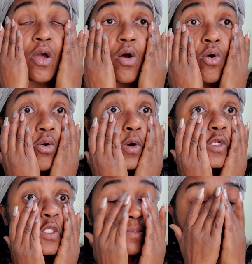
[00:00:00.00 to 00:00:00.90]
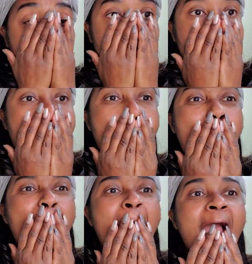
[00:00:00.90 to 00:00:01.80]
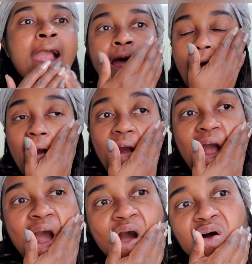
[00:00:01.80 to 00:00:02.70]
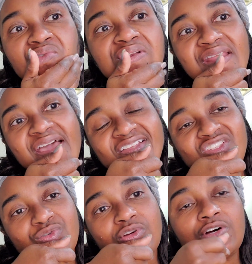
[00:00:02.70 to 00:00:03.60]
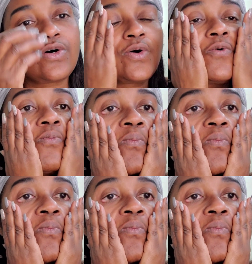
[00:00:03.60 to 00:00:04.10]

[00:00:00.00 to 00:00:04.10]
orange butter are all natural